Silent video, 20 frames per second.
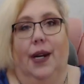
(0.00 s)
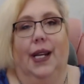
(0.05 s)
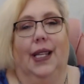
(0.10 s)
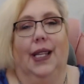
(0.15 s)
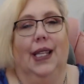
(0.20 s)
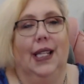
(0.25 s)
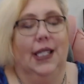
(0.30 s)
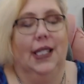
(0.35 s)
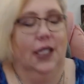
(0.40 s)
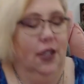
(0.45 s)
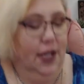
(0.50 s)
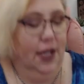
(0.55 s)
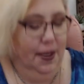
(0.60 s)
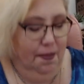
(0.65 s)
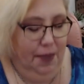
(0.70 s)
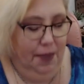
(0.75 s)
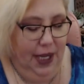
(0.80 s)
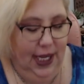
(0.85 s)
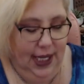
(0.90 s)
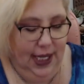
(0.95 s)
let's look at
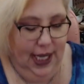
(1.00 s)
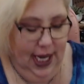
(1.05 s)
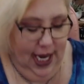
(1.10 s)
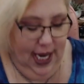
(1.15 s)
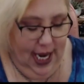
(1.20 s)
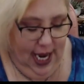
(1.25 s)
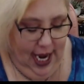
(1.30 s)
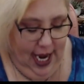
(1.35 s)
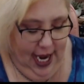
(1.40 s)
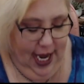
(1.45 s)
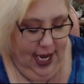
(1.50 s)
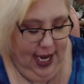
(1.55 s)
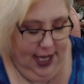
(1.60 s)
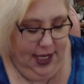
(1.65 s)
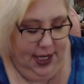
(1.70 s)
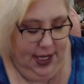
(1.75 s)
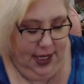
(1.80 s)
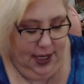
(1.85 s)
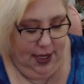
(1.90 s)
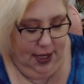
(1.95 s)
BTS.